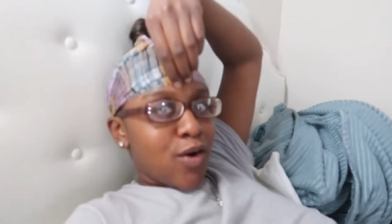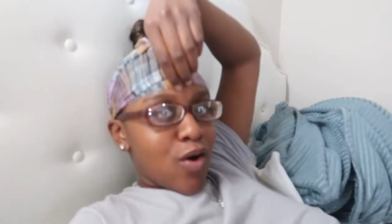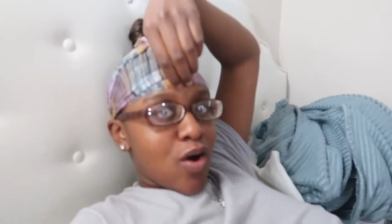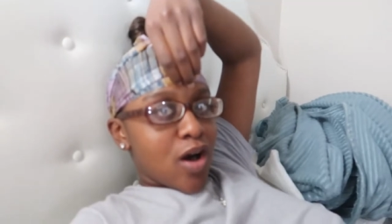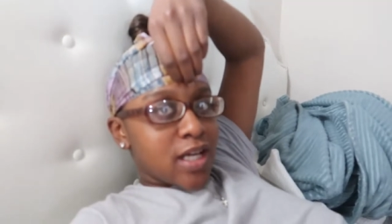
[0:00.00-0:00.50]

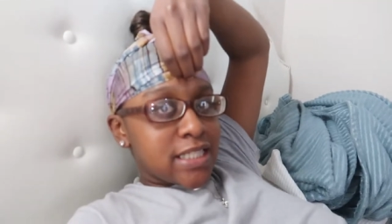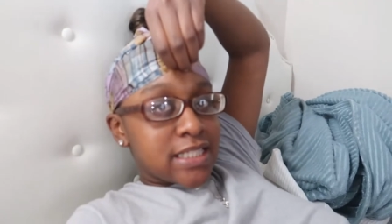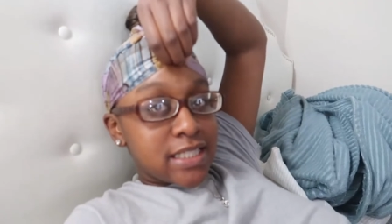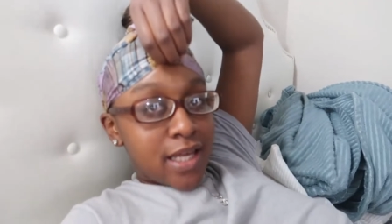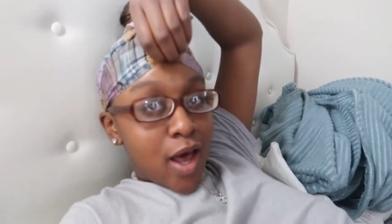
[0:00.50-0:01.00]
y'all,
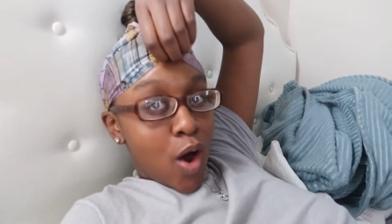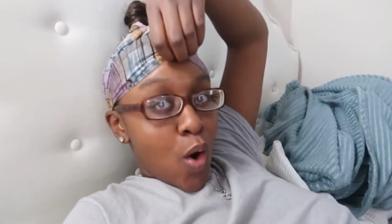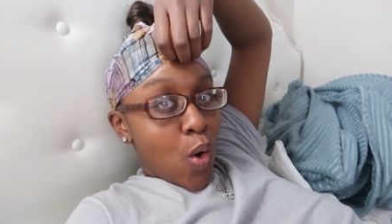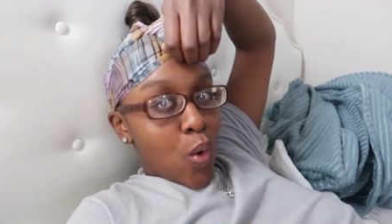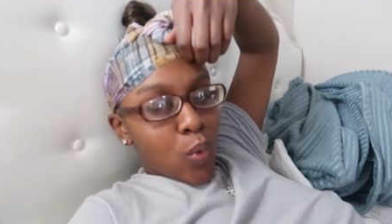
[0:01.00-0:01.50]

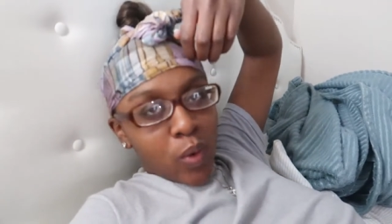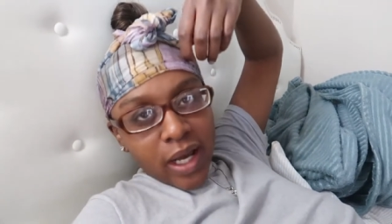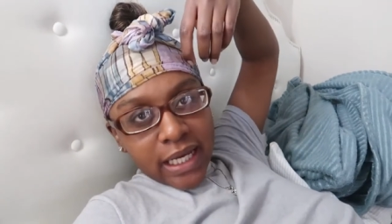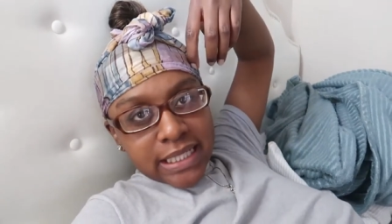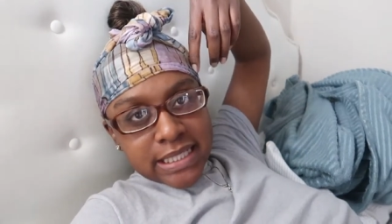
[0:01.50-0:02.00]
so
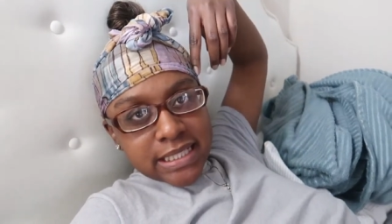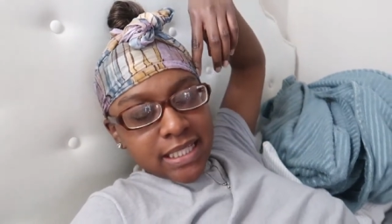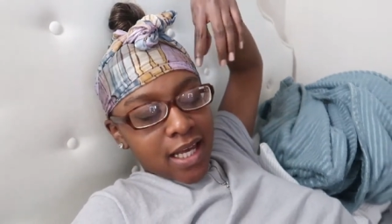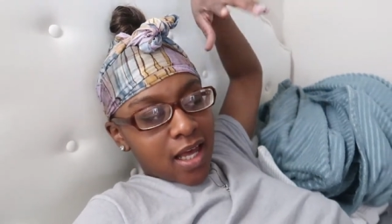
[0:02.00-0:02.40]
it's